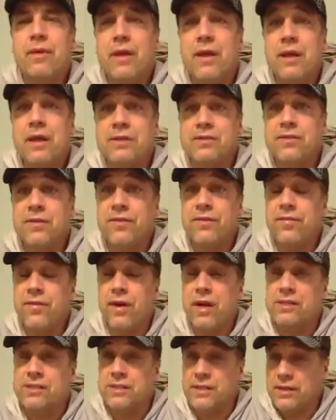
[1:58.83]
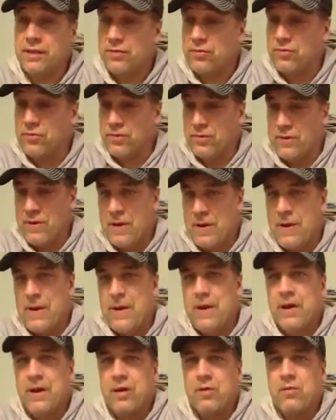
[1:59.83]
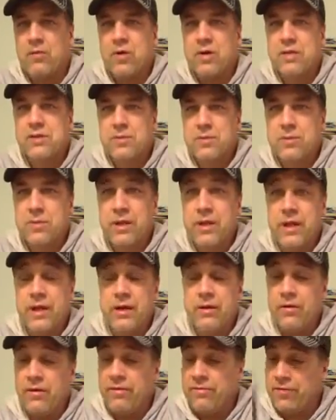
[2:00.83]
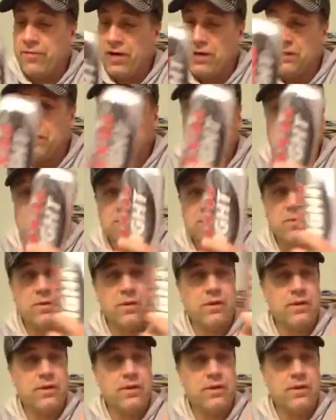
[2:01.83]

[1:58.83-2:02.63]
It's refreshing crisp, clean, and refreshing. That's one